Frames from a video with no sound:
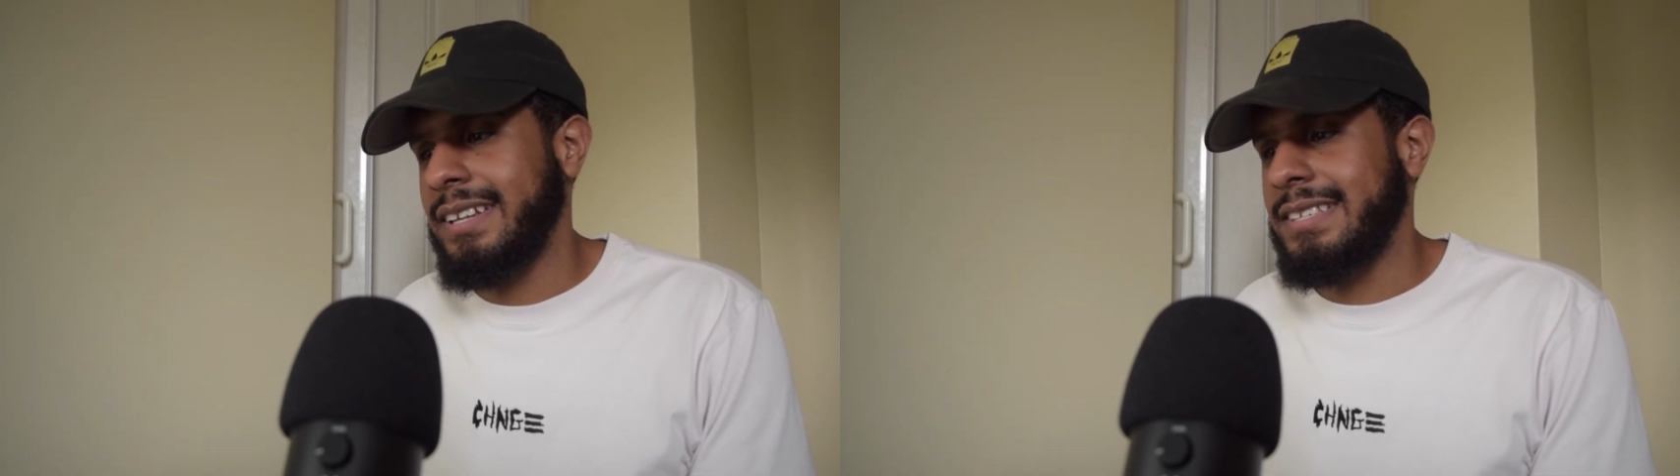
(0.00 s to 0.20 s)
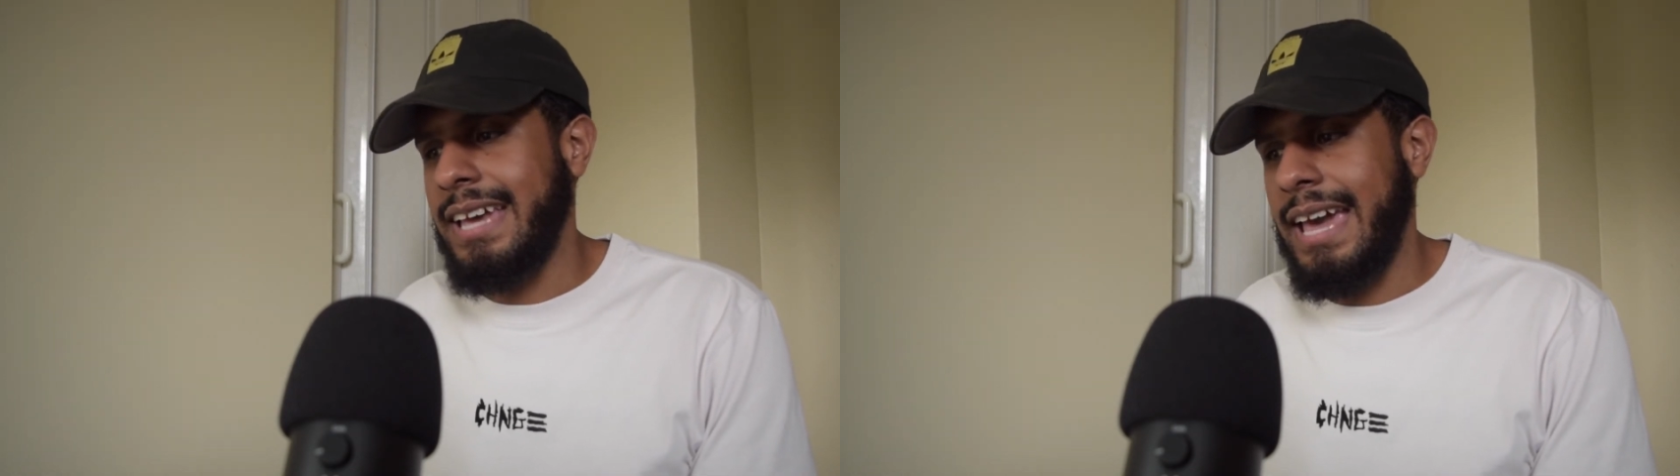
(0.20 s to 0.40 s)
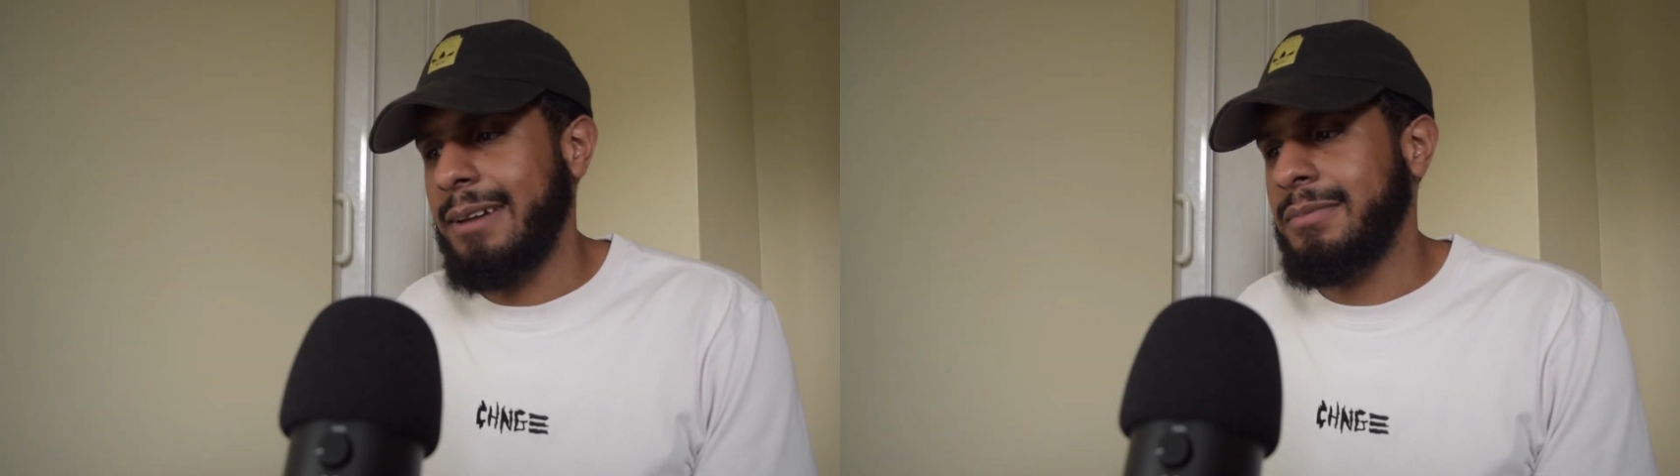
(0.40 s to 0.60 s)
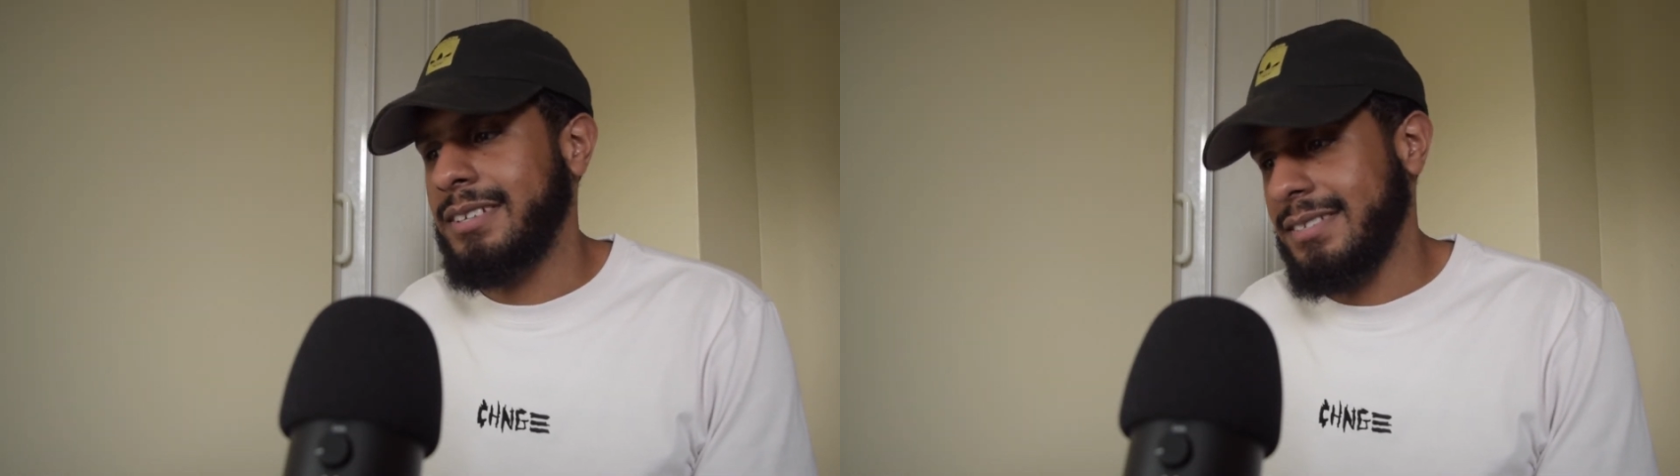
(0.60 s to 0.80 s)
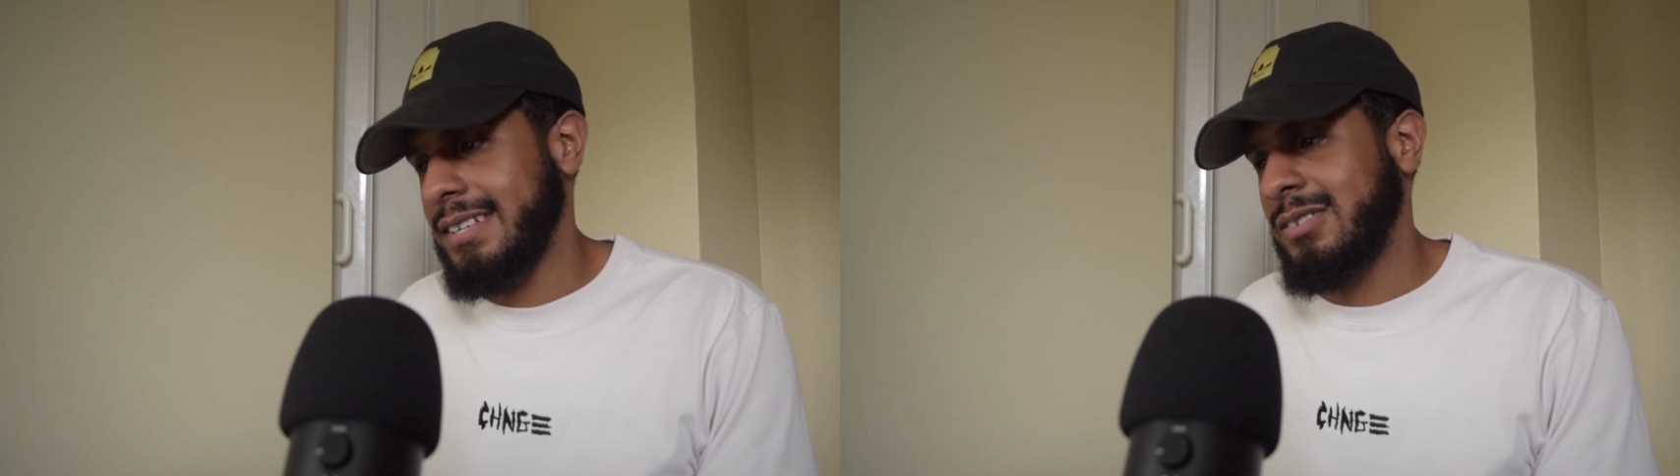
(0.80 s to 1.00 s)
attacked
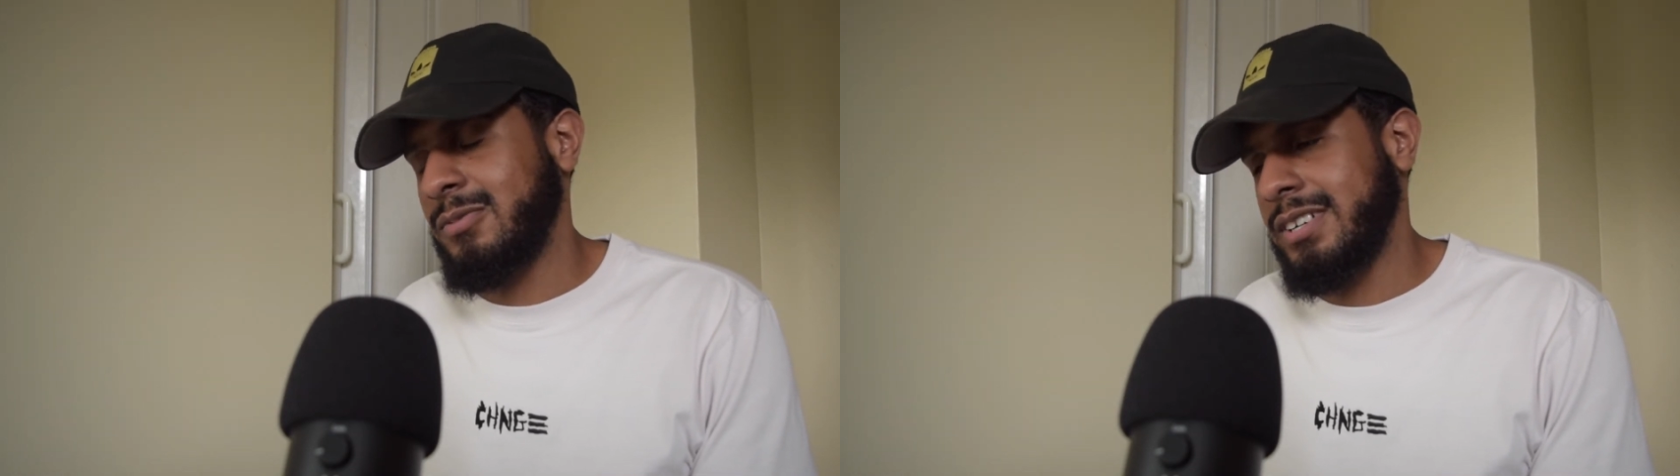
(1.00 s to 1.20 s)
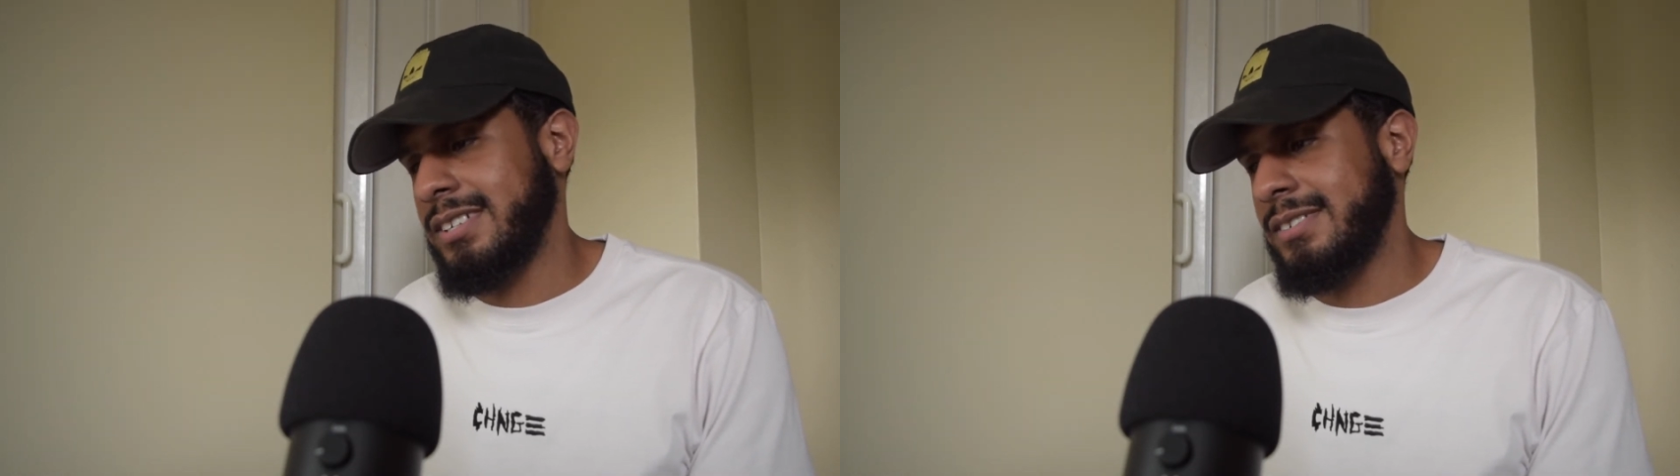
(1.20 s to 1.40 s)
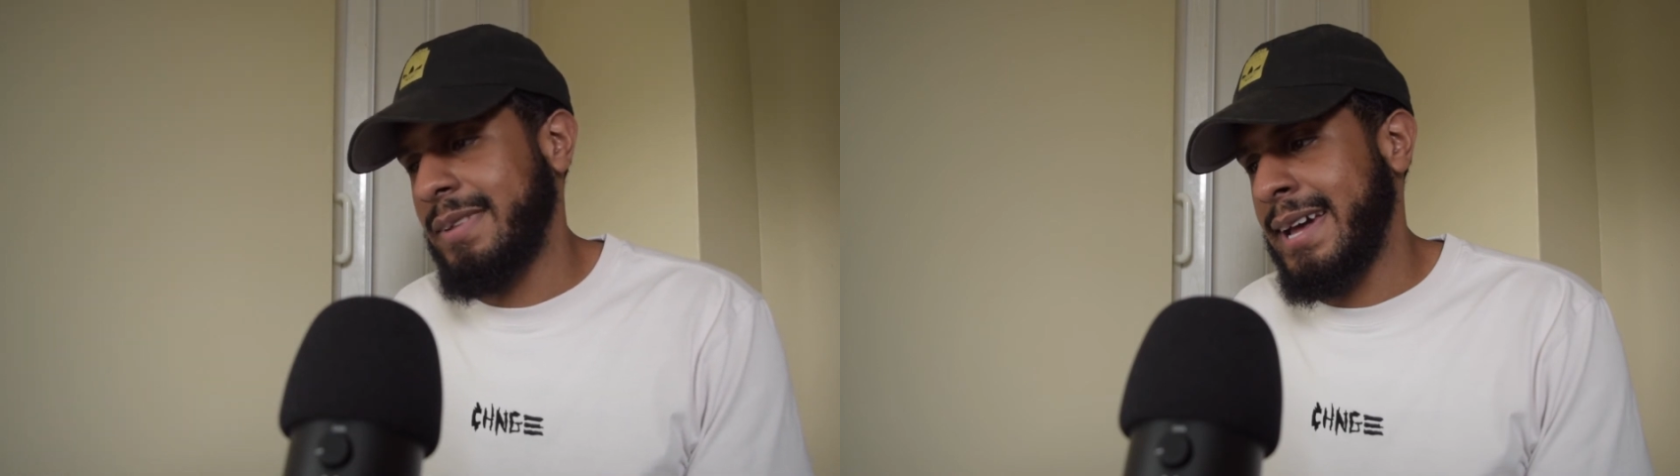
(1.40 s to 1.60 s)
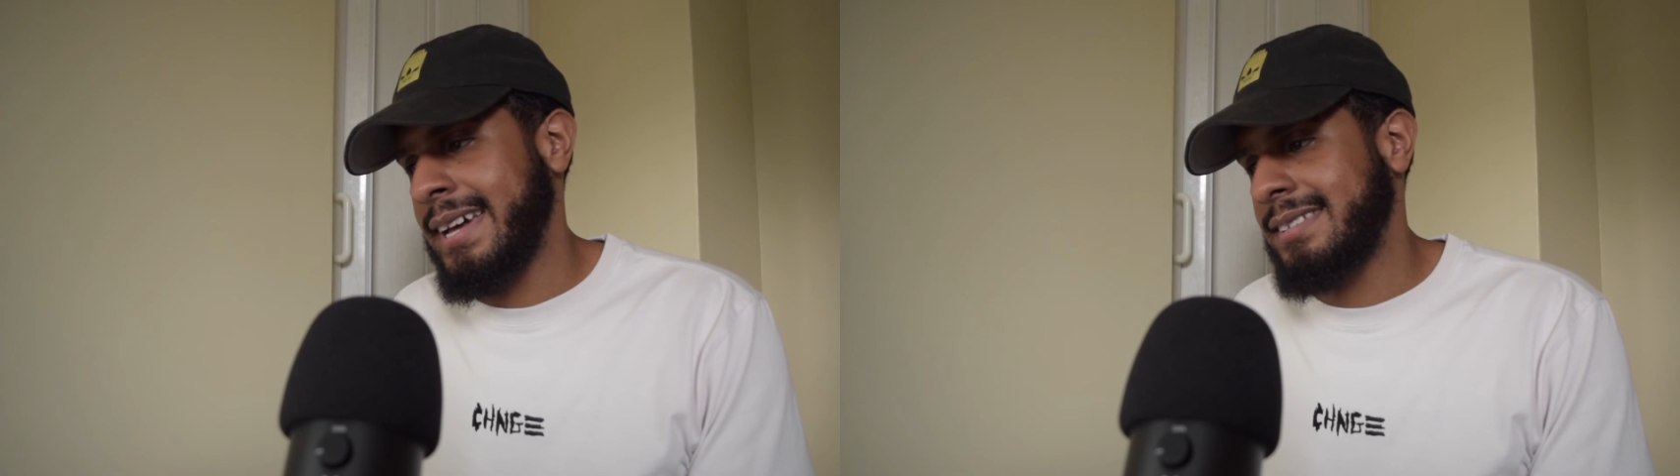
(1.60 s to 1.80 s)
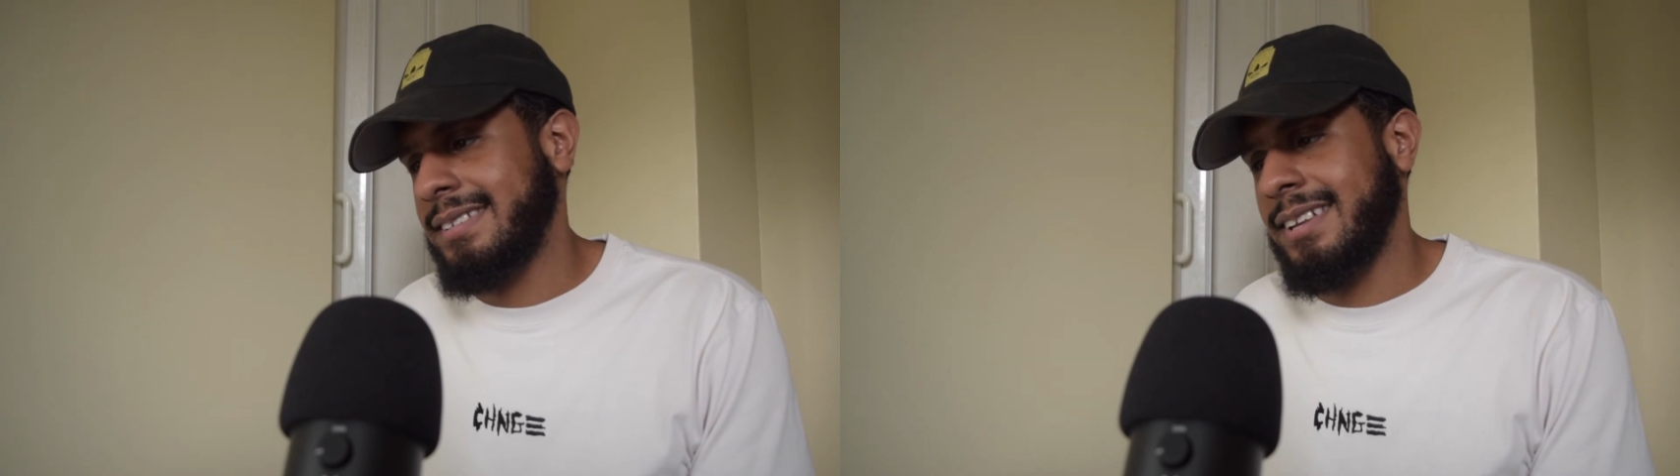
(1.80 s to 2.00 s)
because they were wearing masks,